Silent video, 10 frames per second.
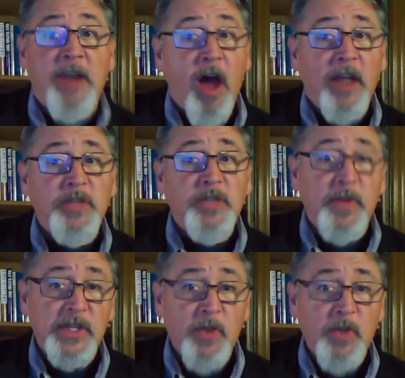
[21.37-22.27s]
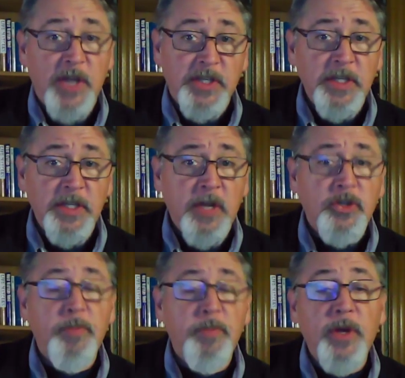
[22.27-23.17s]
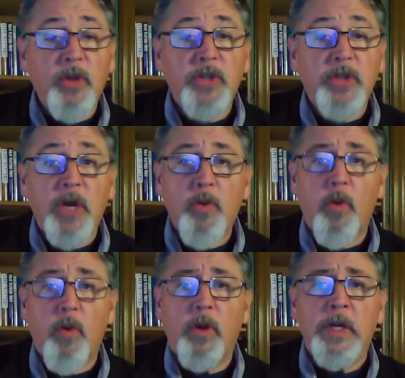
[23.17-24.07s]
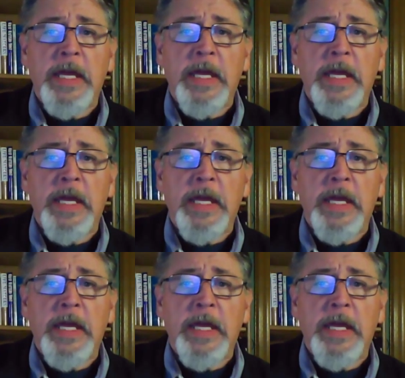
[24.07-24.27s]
knowledge with this question to build your